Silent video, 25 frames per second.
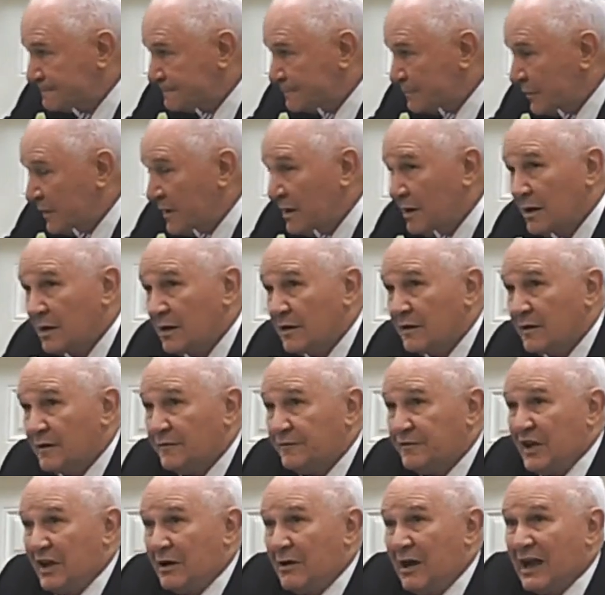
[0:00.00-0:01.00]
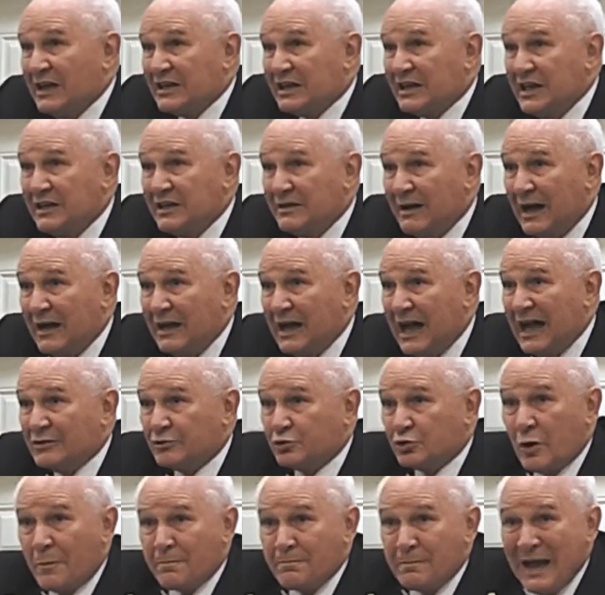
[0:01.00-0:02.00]
And then they will run to this place.
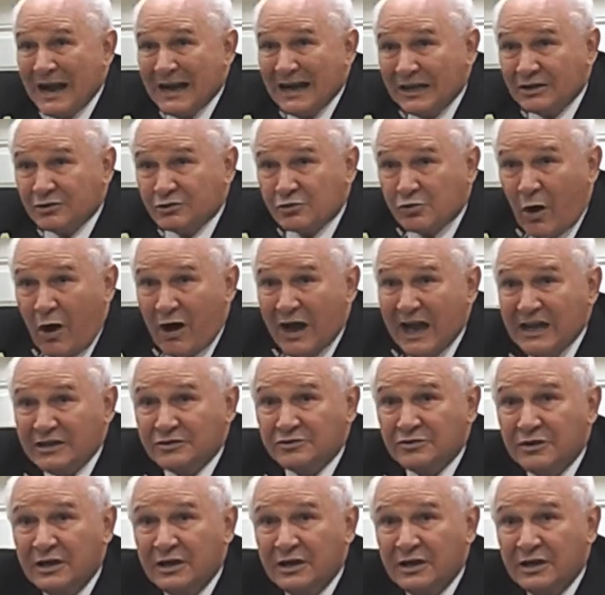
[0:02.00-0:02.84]
They will come here